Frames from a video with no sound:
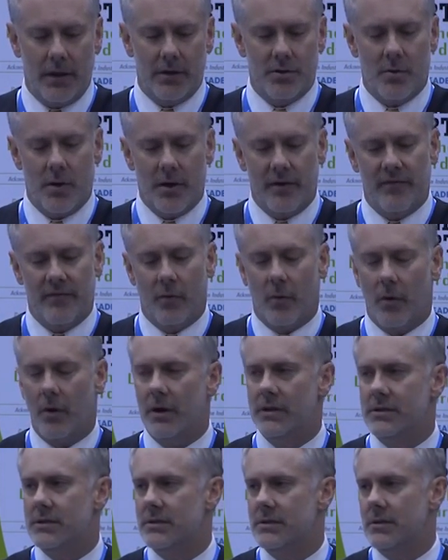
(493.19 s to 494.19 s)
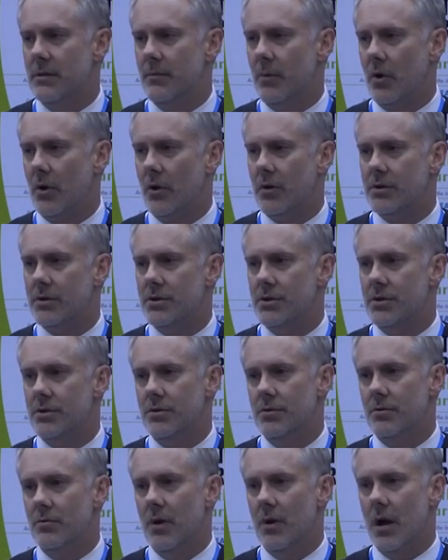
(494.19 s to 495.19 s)
and 24 is similar
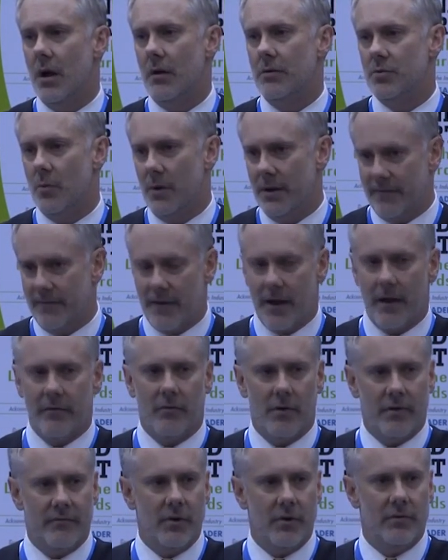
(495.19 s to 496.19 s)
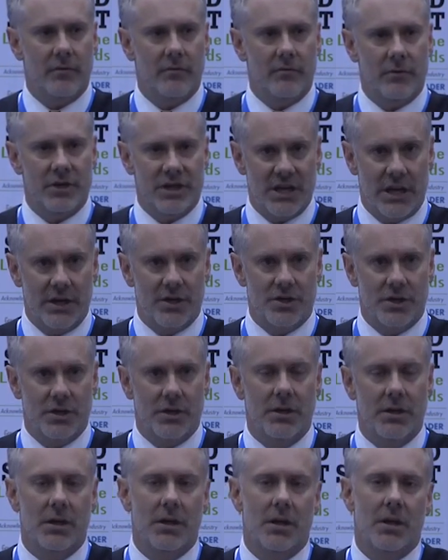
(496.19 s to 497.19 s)
to 25 revenue retention.